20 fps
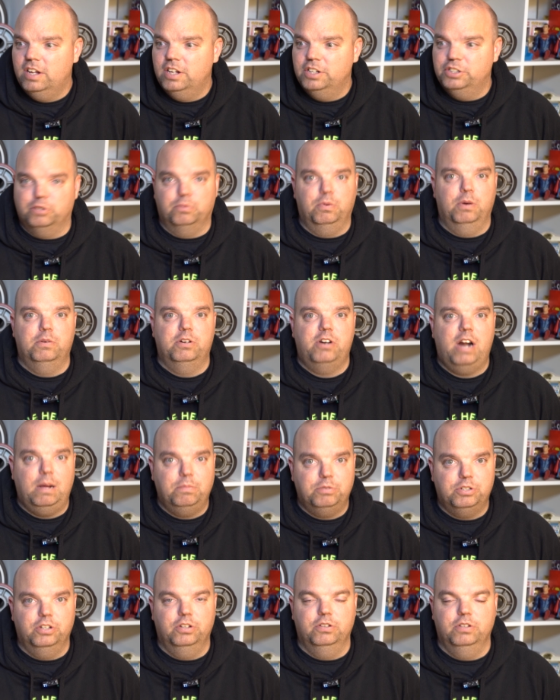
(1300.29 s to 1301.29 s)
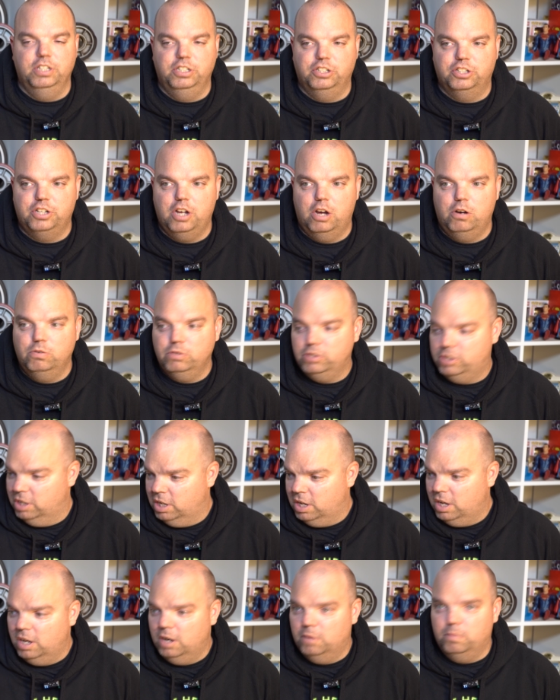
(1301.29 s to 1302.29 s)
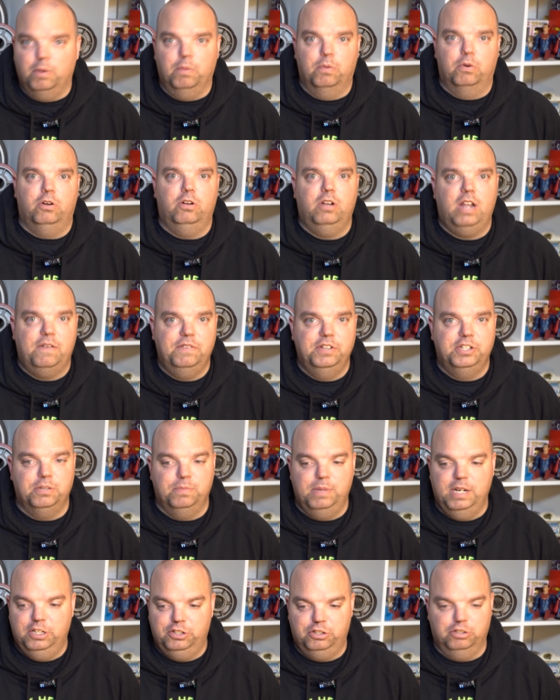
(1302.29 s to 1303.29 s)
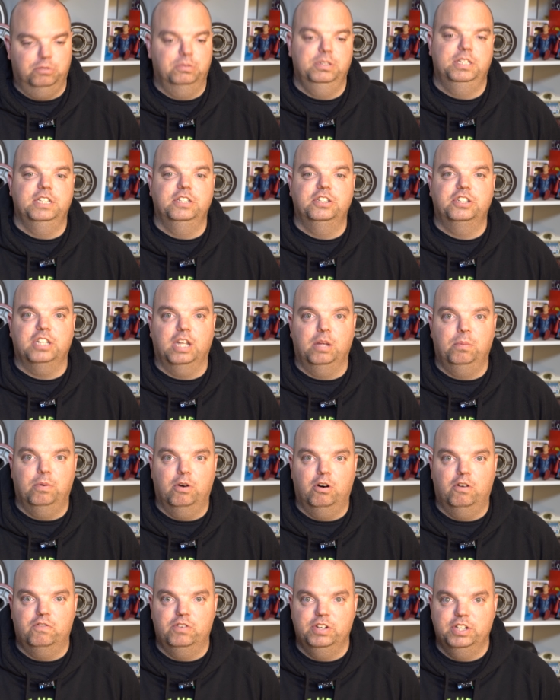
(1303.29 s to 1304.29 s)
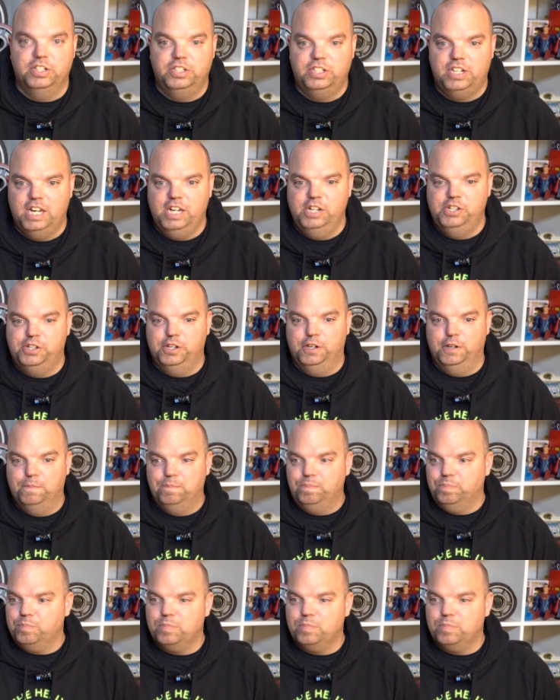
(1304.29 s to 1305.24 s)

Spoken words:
So we were absolutely soaked. We were all having to make sure we didn't slip over in the station,